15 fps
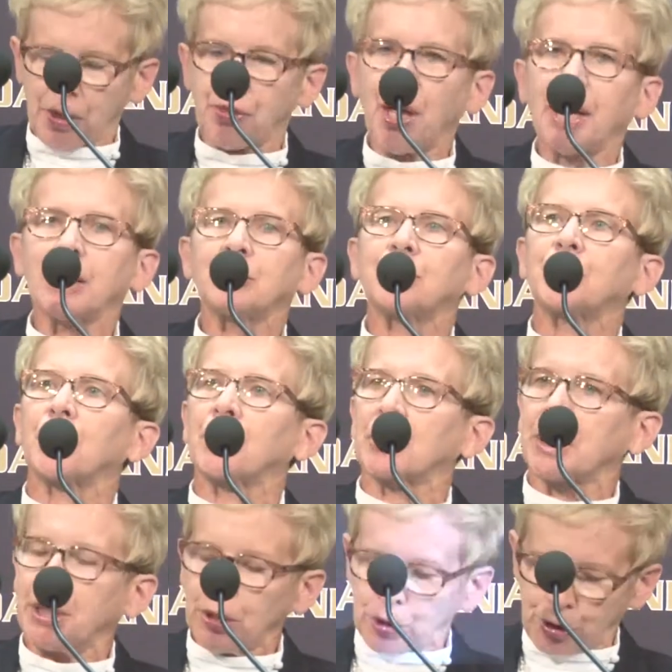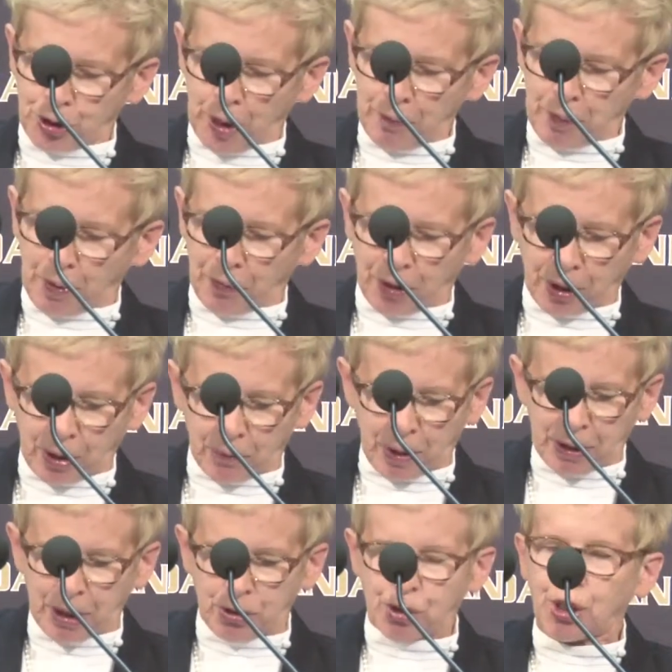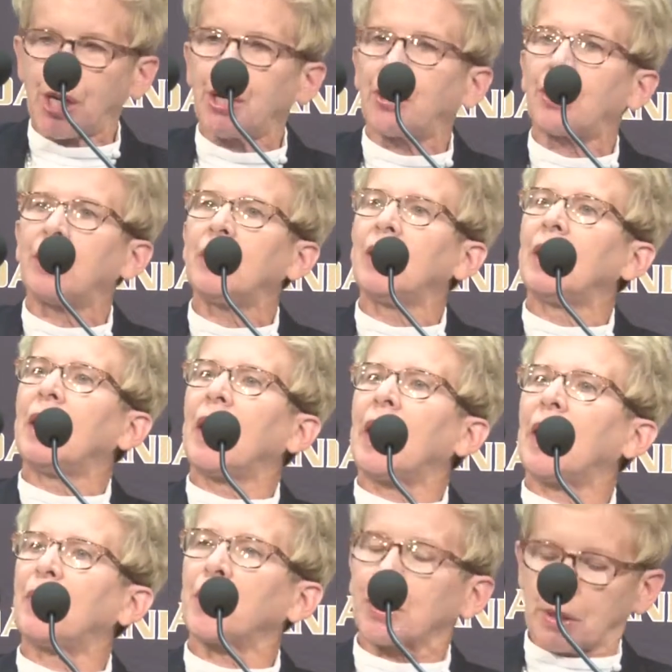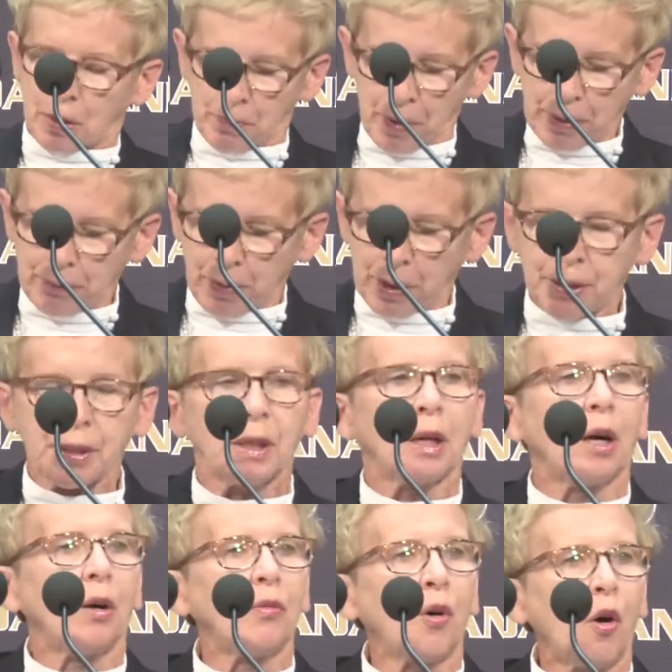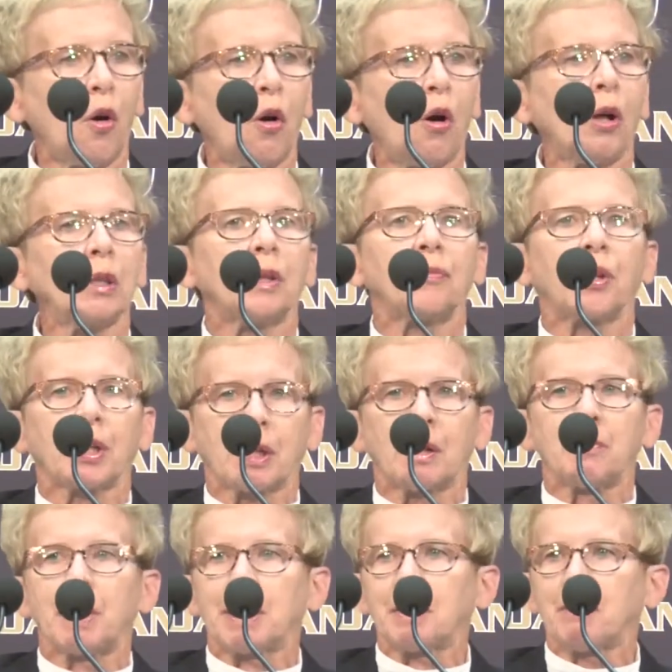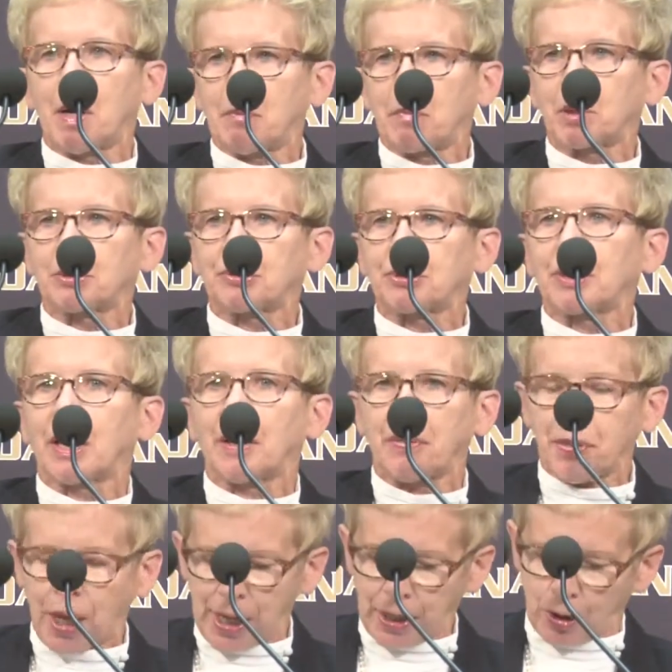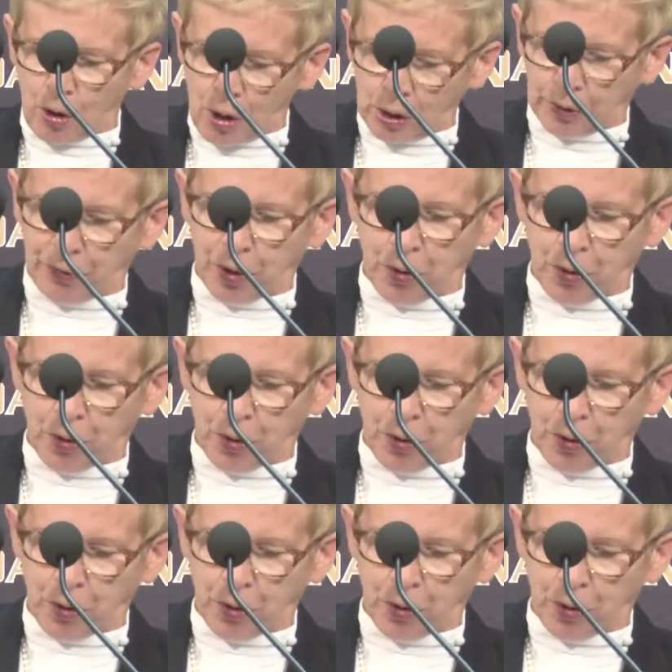thanks to the leadership of the committee chair and the commitment of all of the committee members. I thank all of